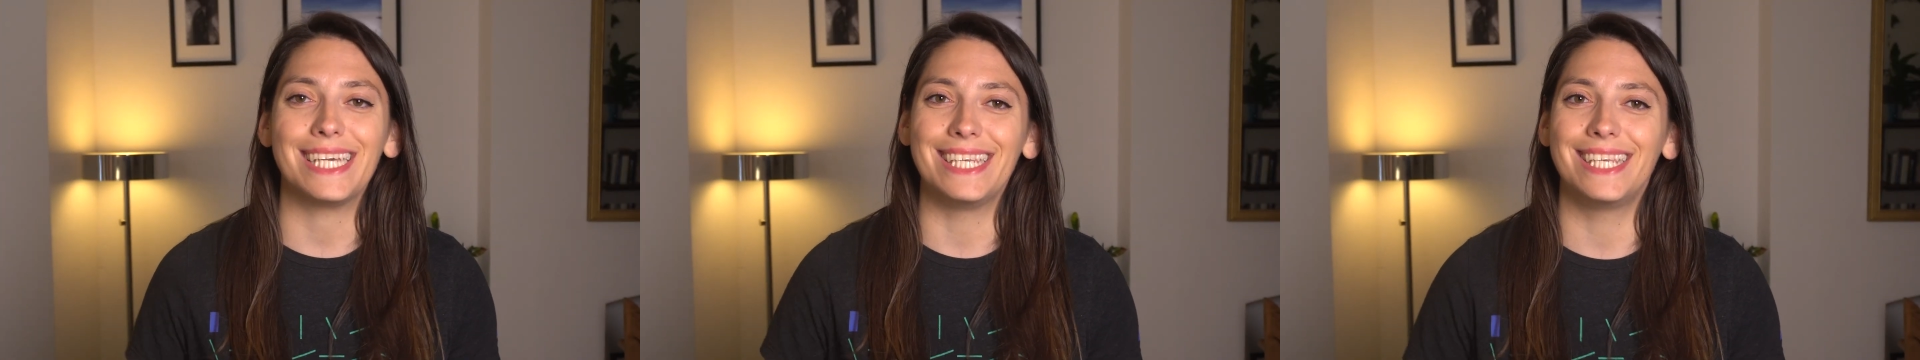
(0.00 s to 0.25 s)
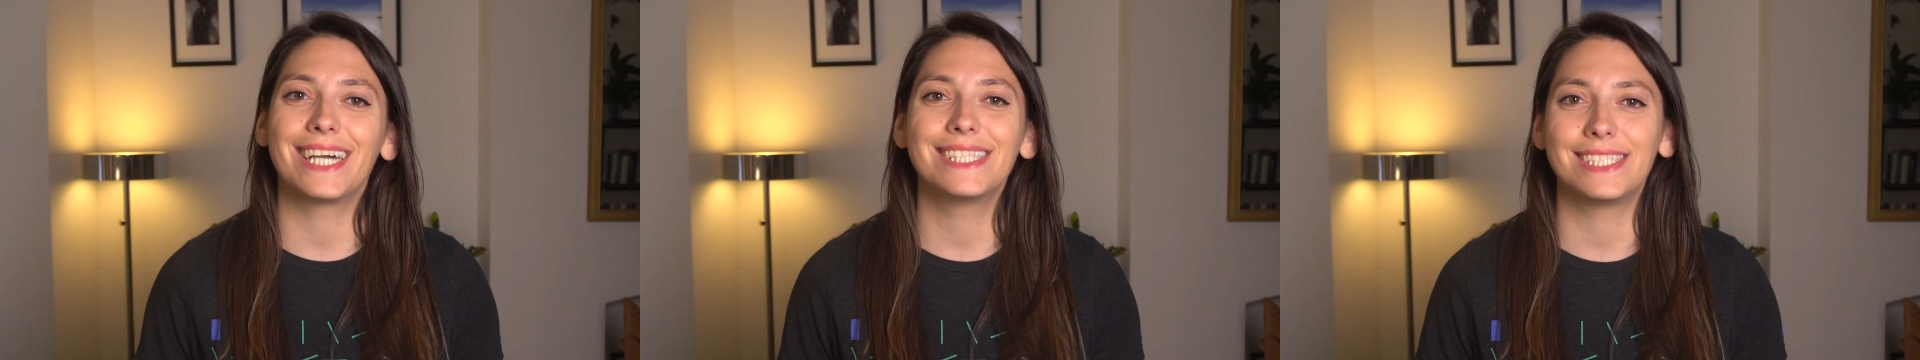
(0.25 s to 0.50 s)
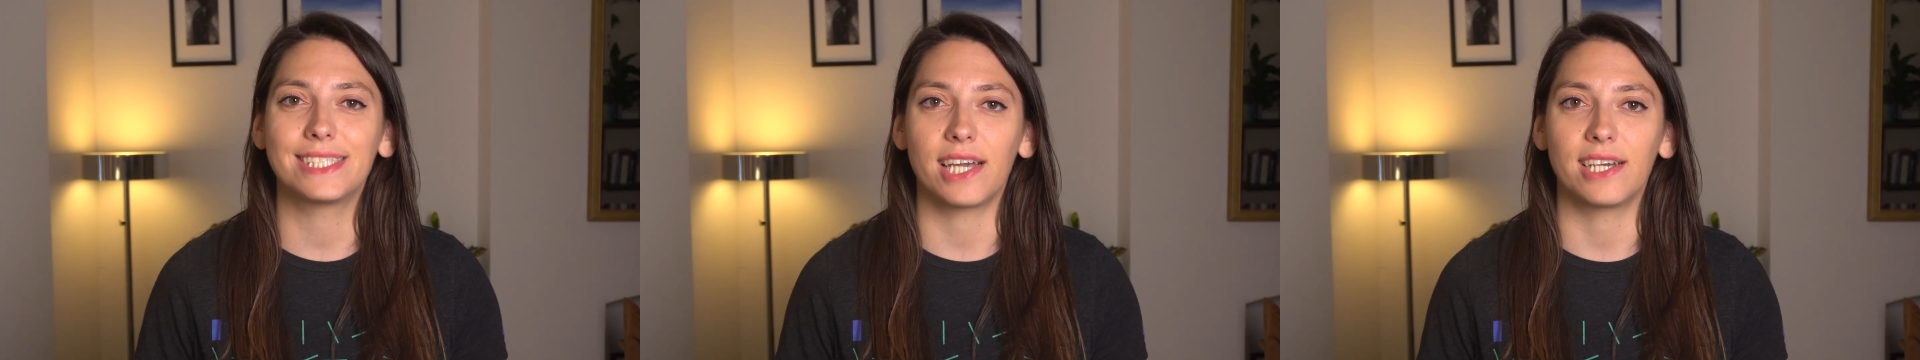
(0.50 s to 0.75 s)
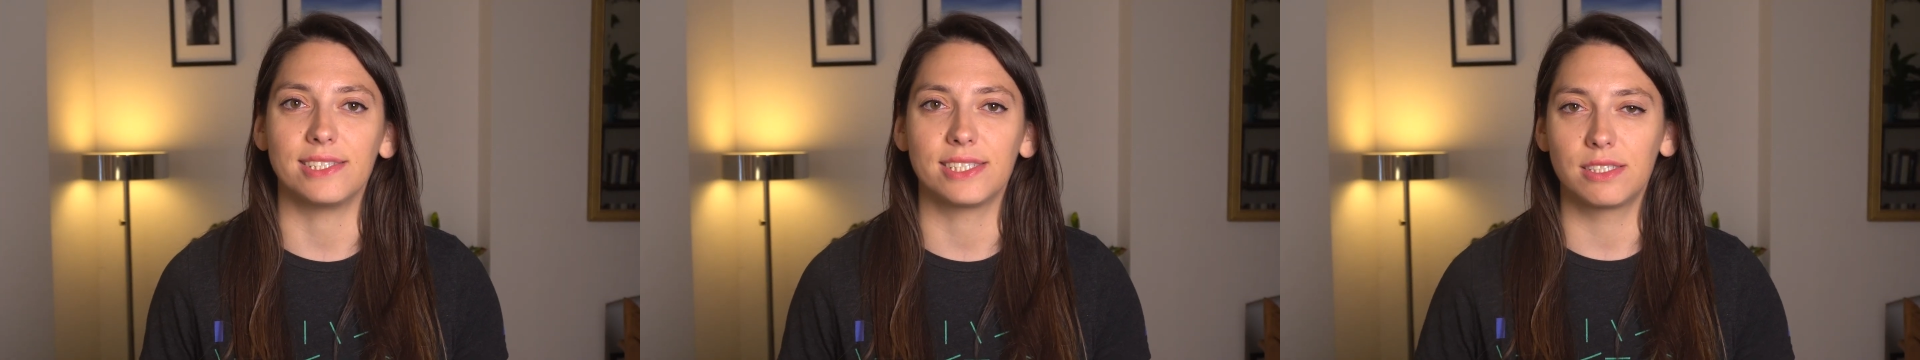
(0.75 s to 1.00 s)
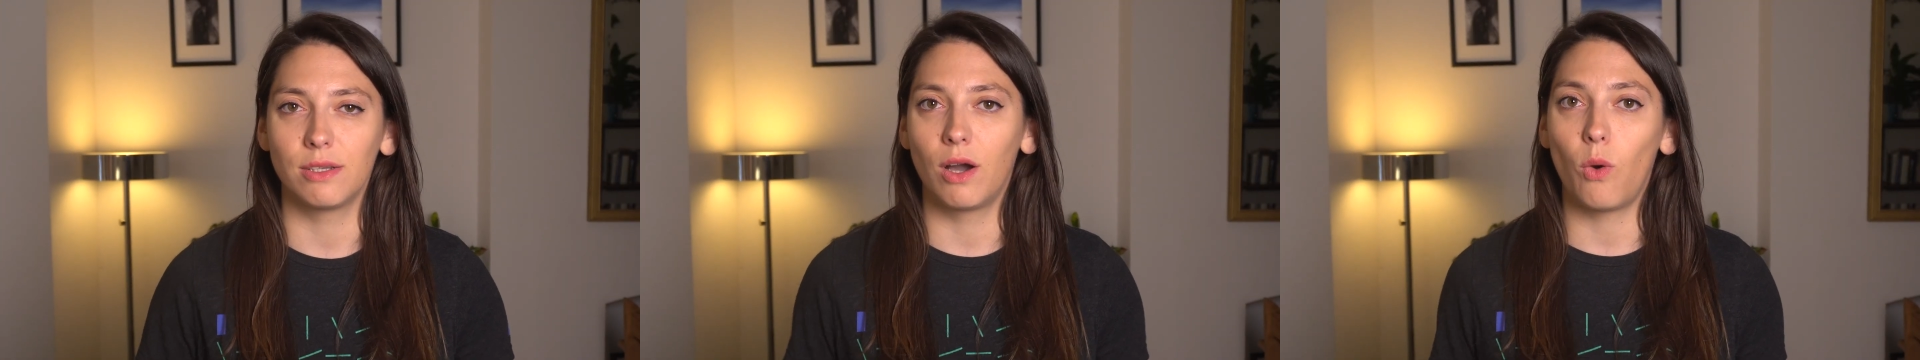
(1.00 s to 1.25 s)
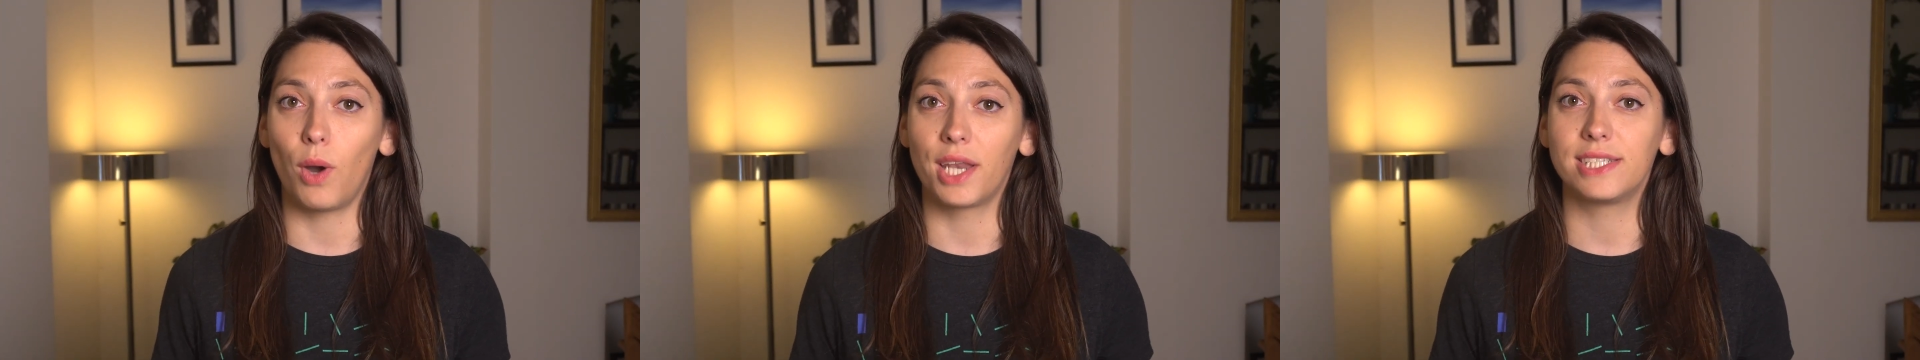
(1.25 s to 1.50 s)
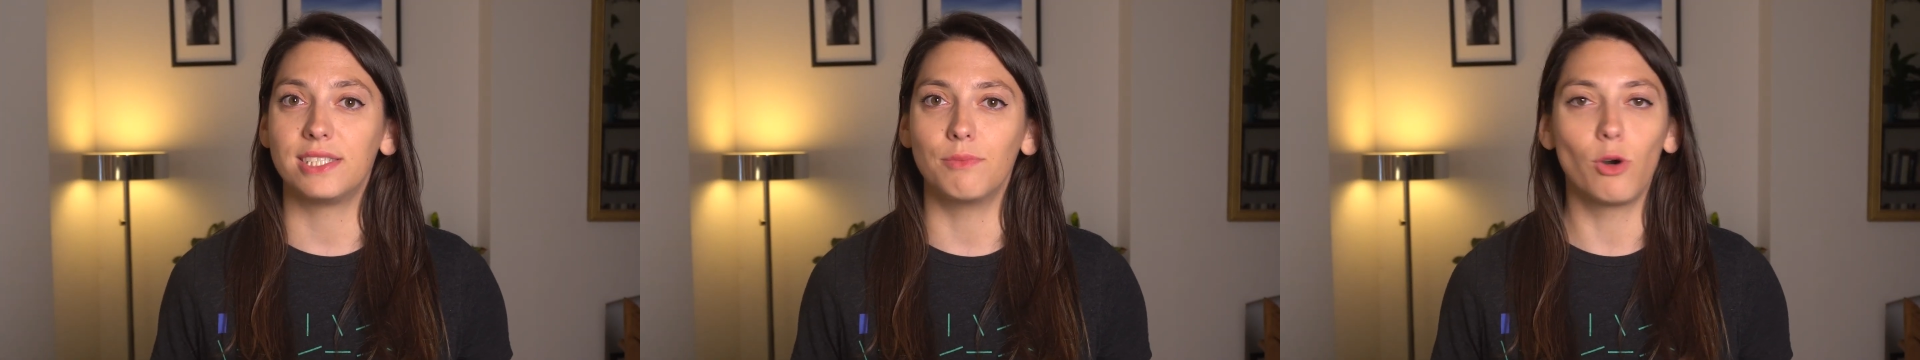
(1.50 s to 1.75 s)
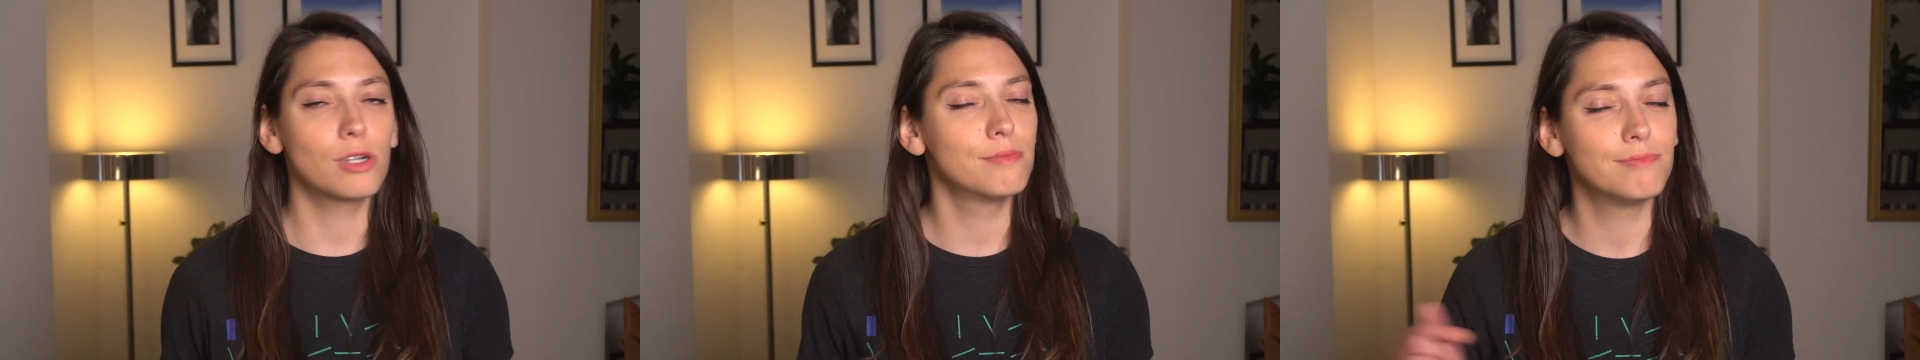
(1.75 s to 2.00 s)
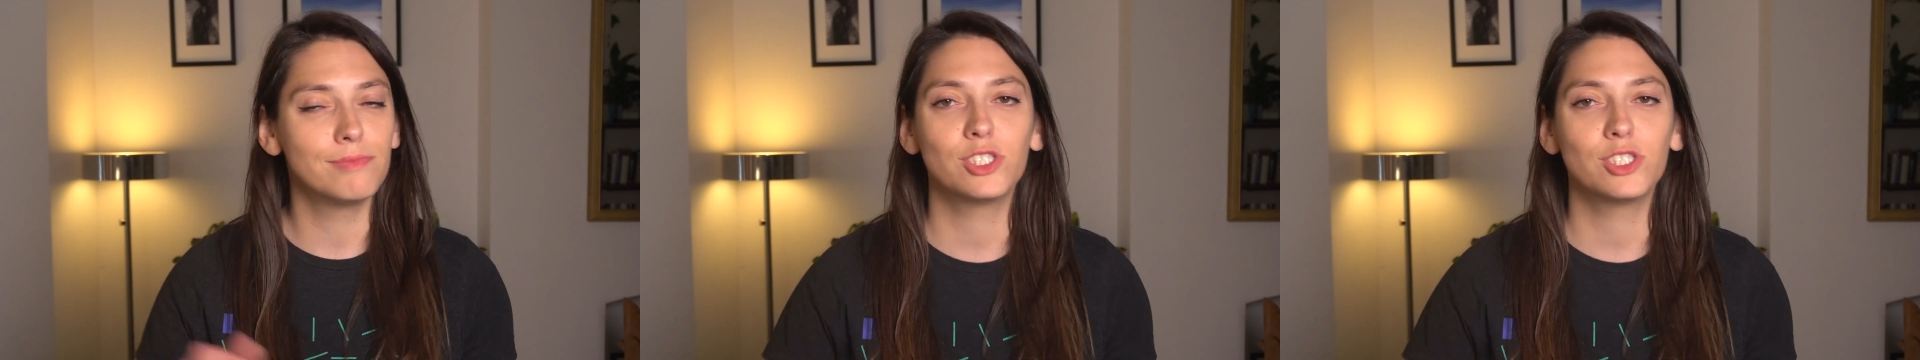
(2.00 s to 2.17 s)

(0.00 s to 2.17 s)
in 90 seconds. Wanna see more?